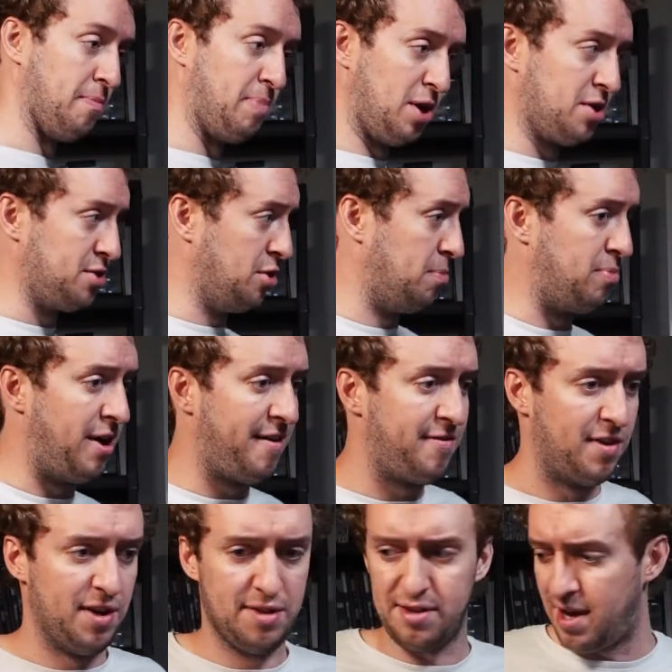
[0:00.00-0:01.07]
personal
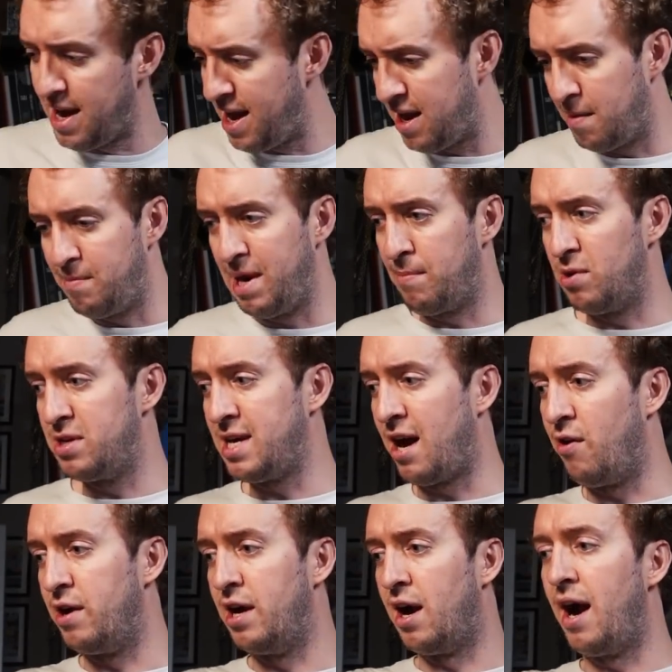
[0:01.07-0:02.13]
preference i had a paper
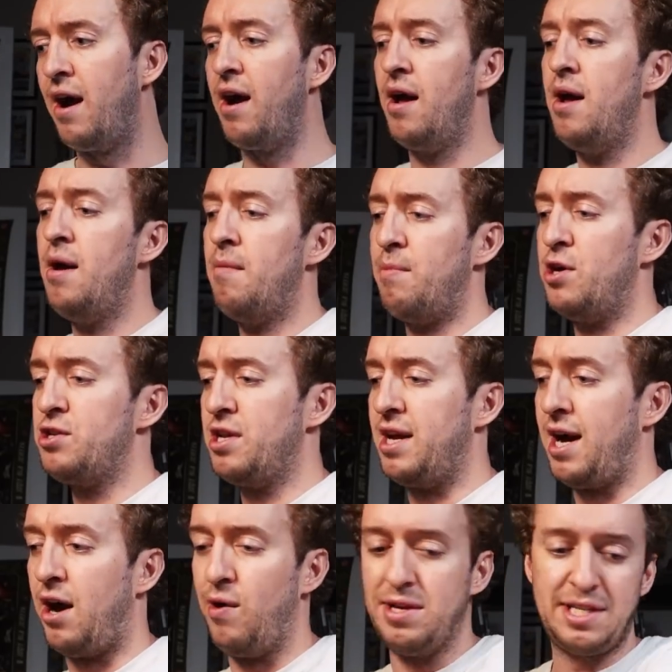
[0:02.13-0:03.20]
towel here i personally I
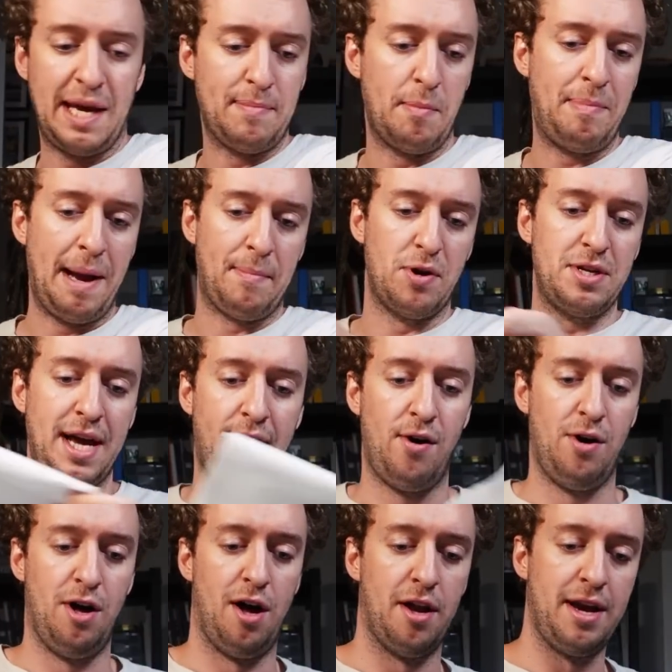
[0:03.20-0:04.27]
always keep a paper
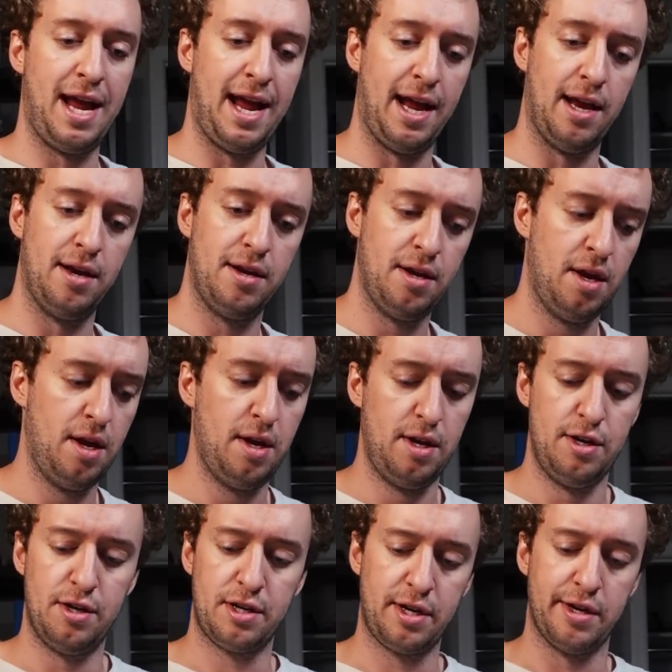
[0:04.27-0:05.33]
towel on hand
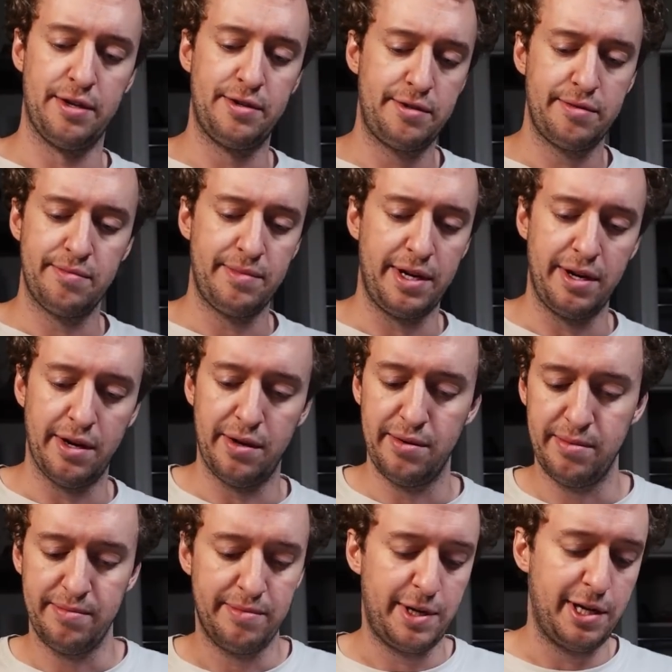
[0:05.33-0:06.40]
just because you know
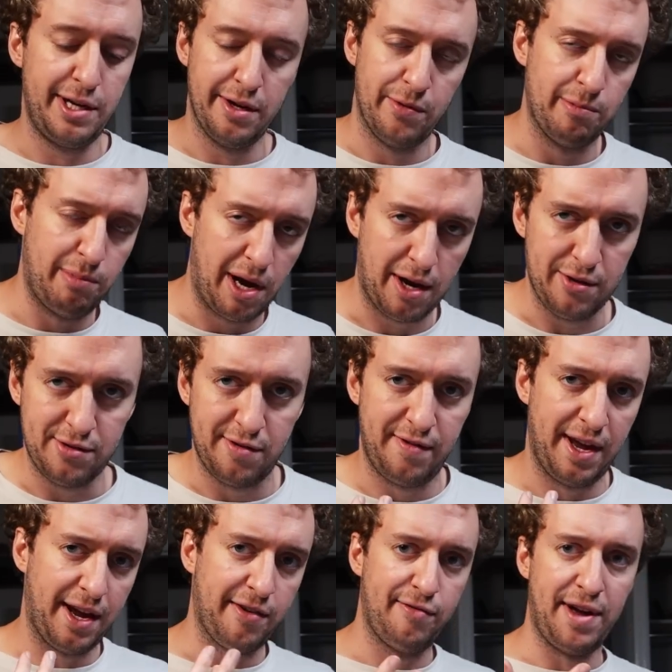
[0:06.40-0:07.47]
you're dealing with bottles of
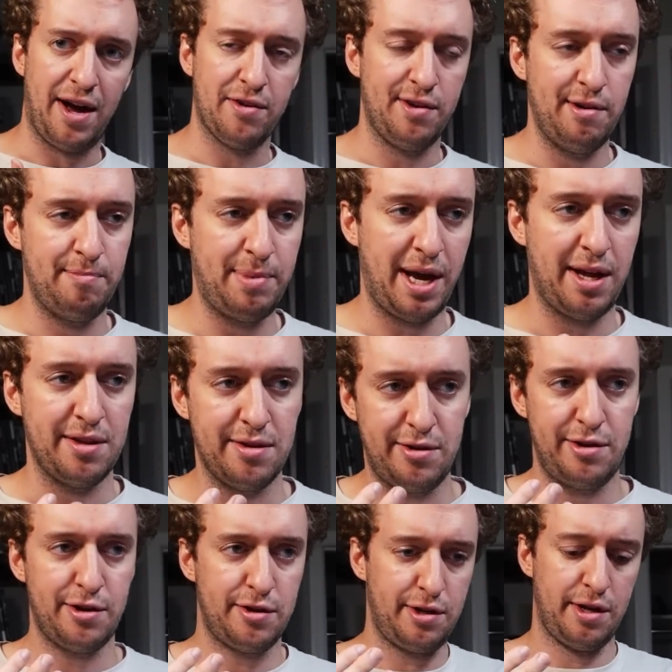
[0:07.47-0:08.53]
ink fountain pens
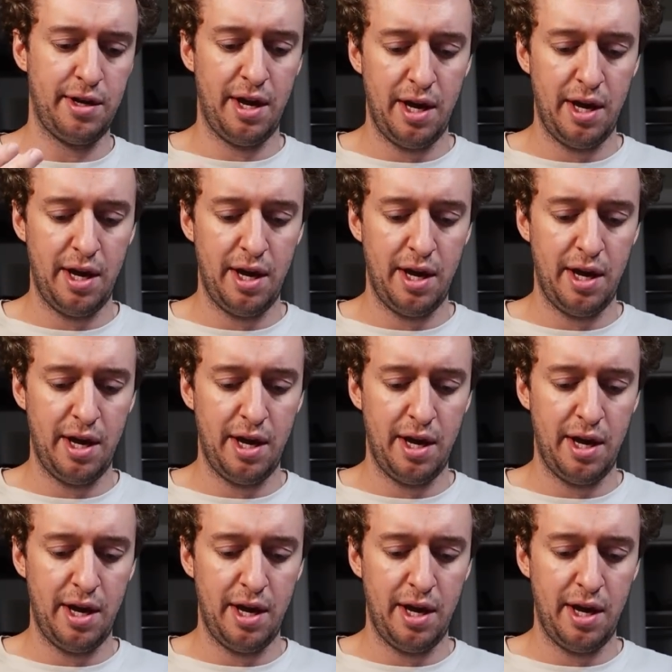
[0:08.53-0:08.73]
just